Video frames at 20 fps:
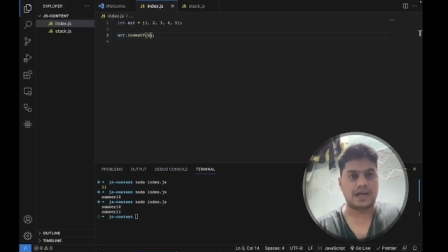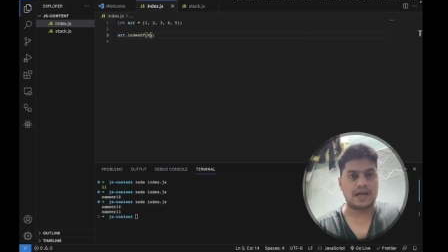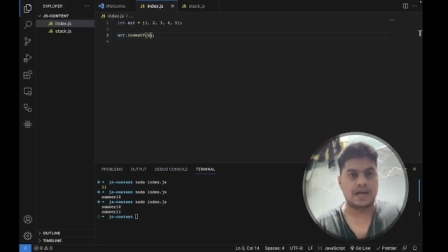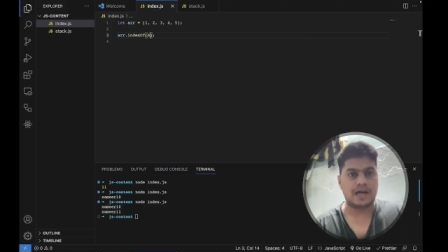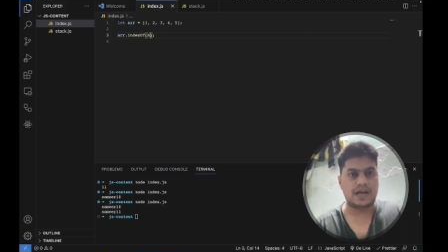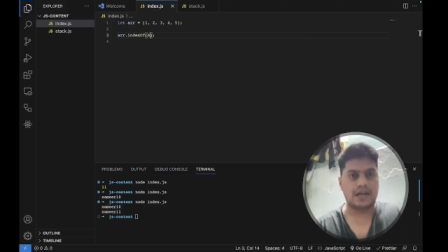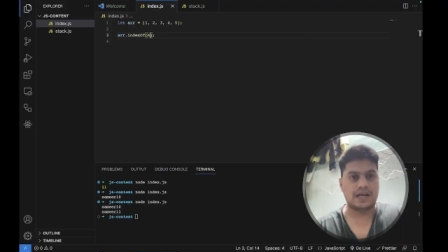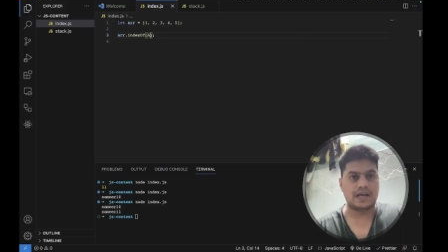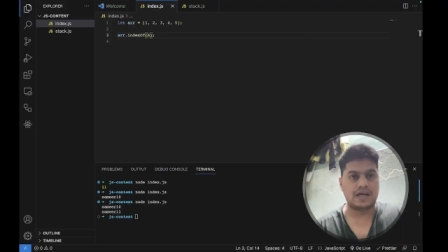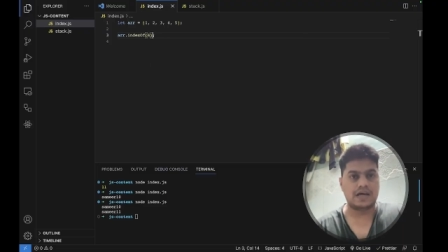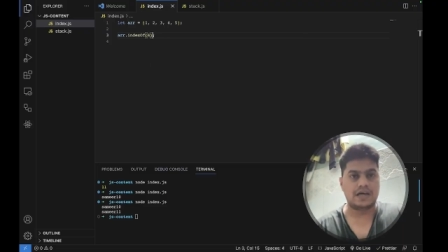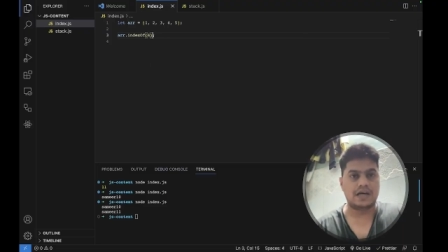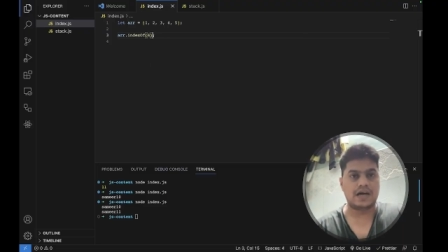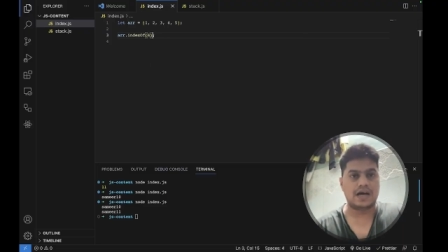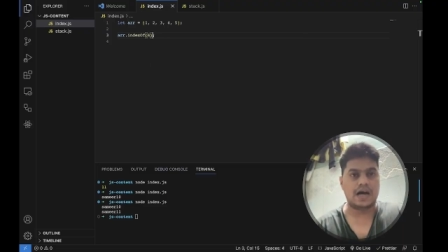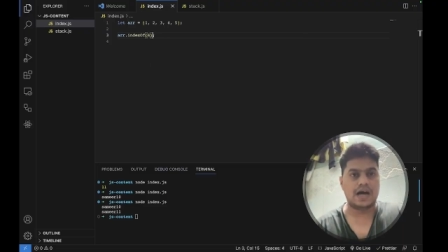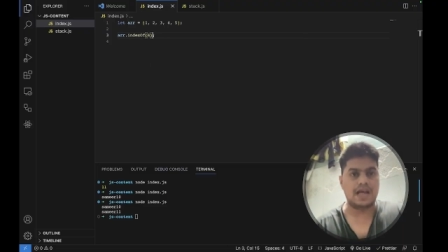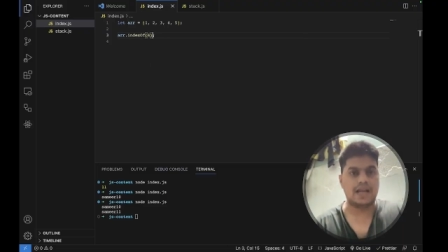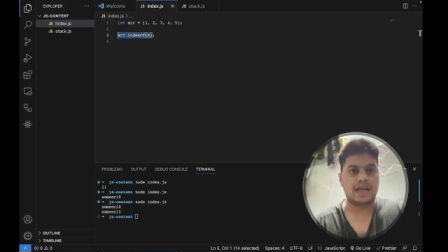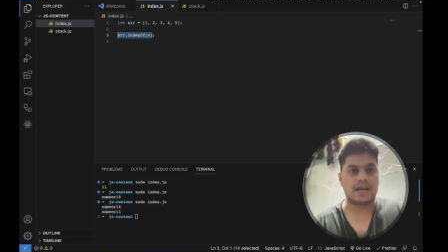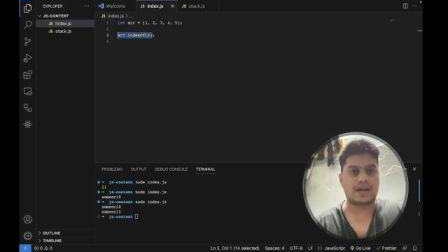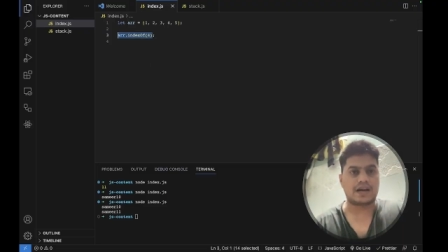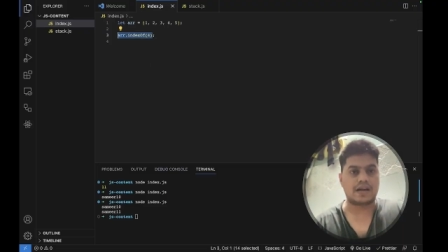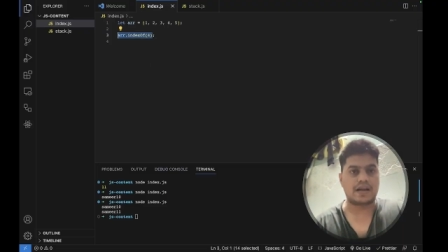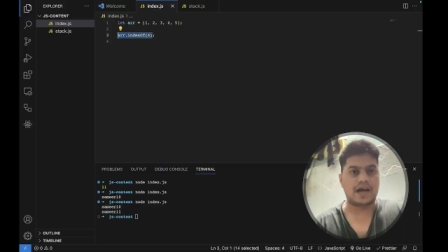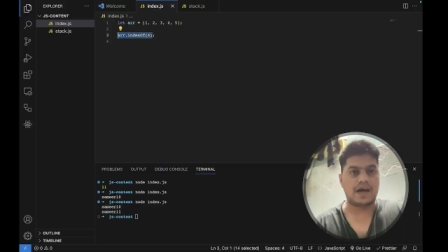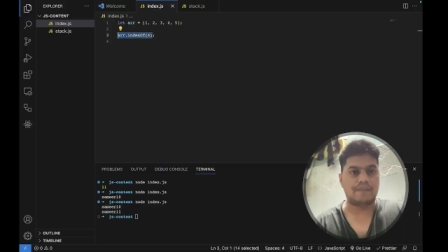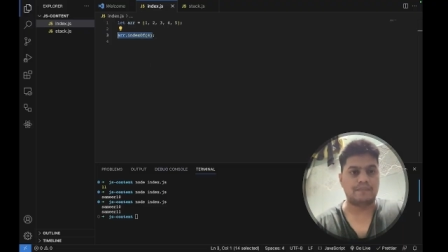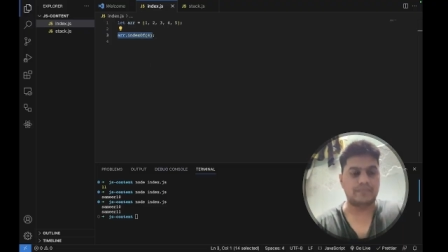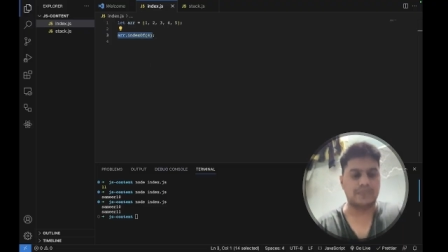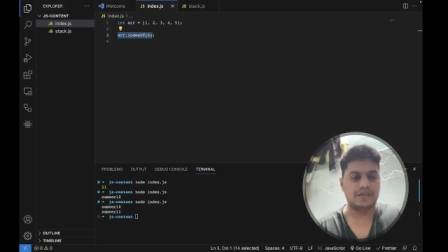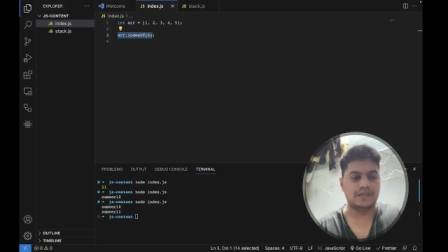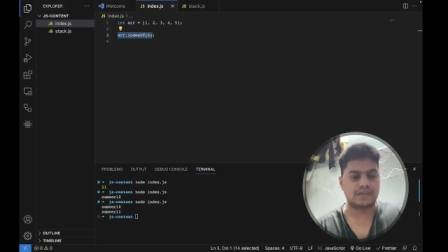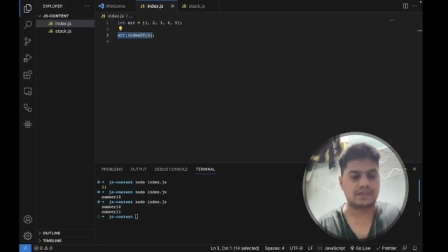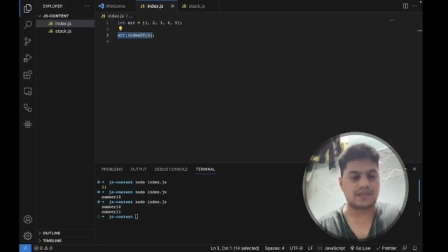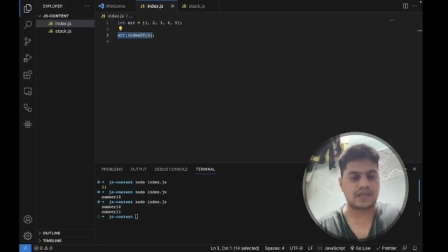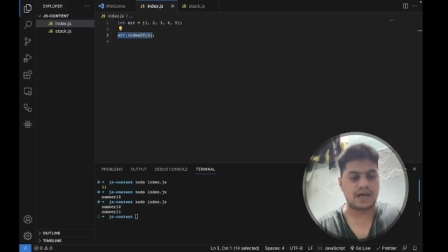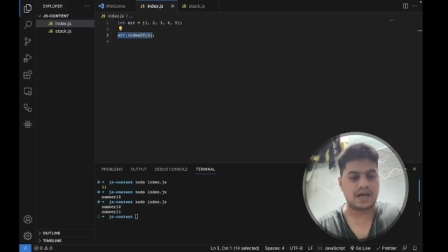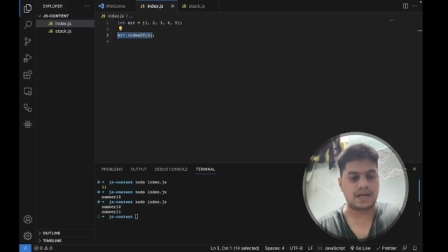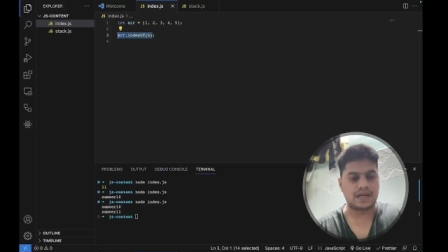and I'll wrap
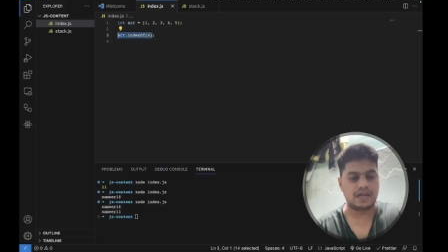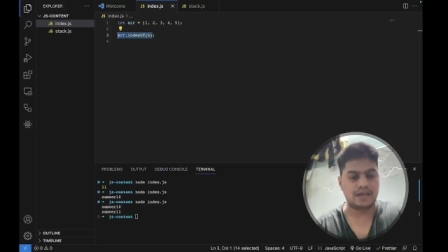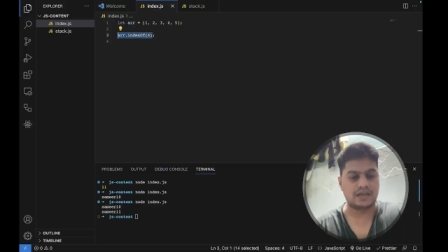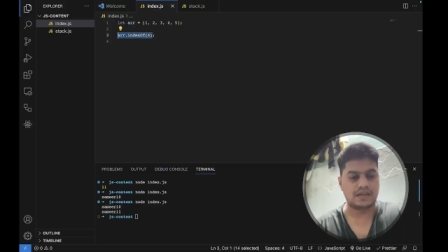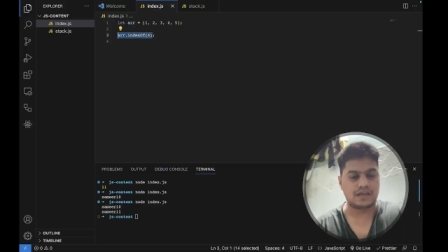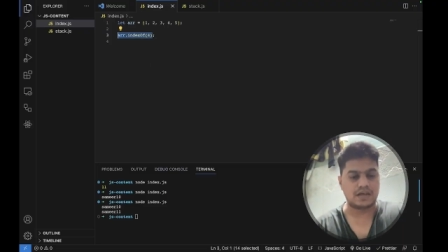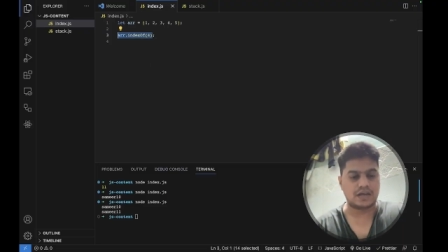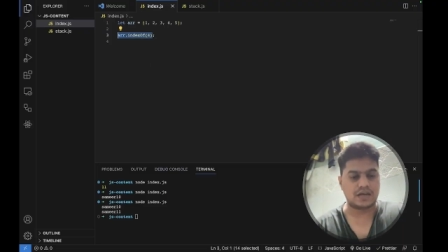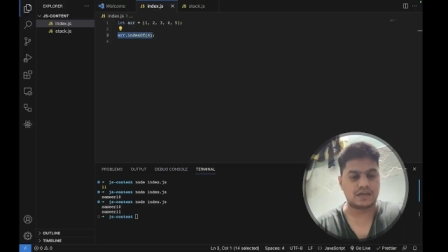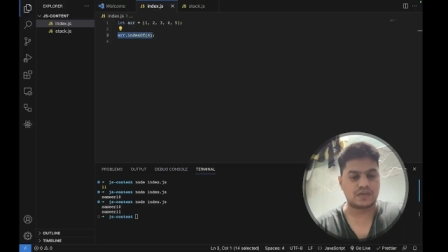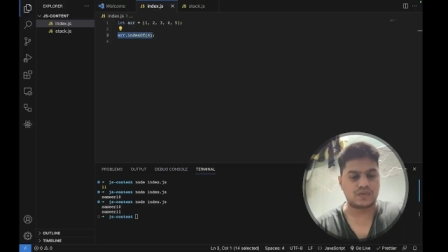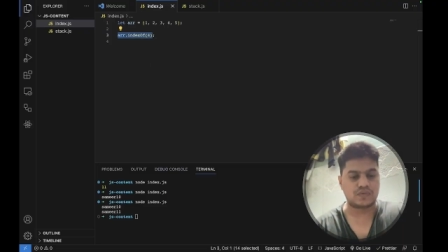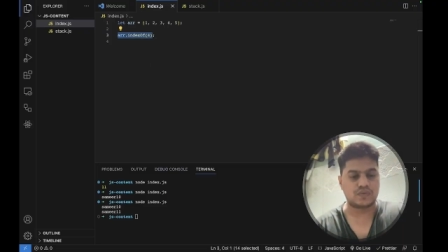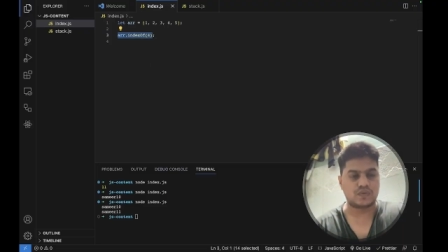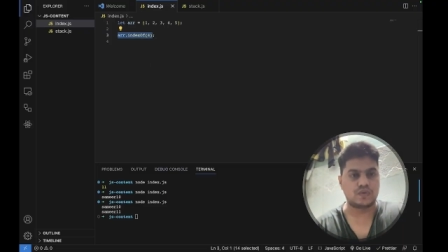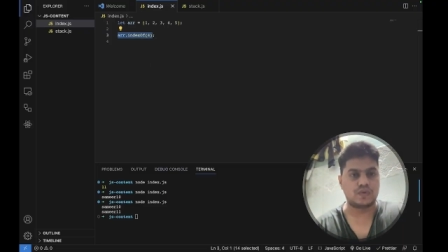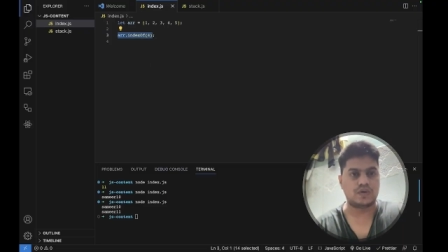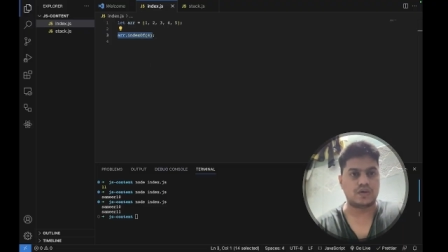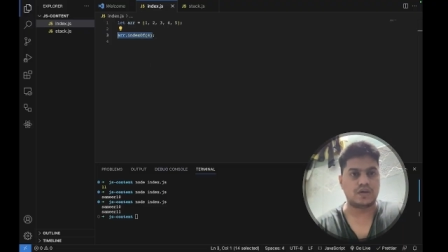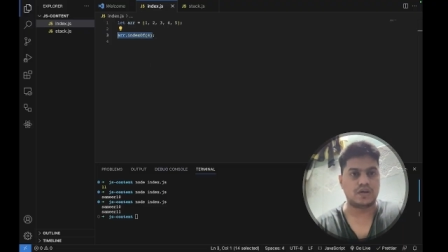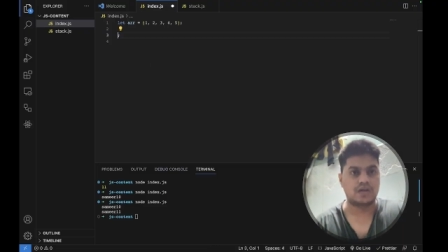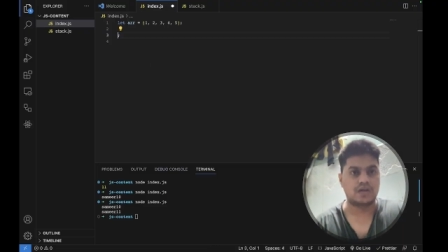this line in the console.log